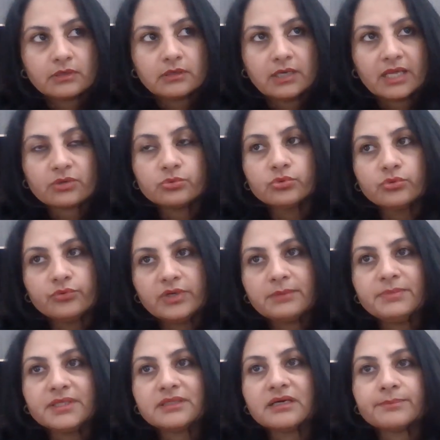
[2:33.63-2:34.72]
like who will
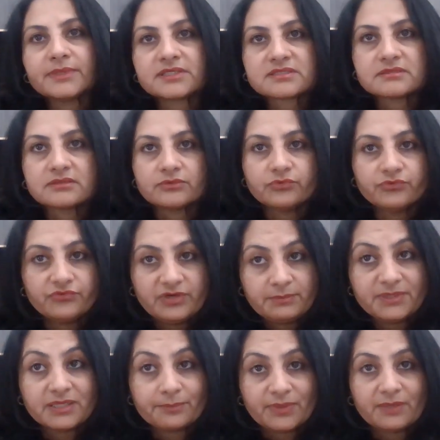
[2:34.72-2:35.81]
be the who will
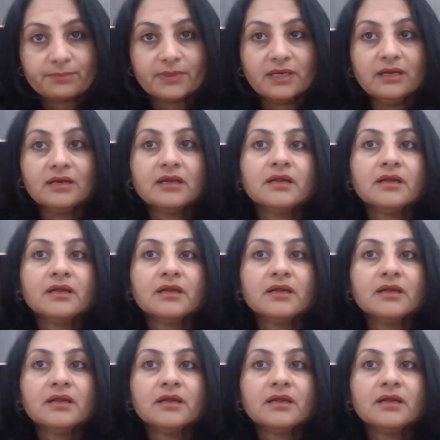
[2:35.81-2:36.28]
be the people,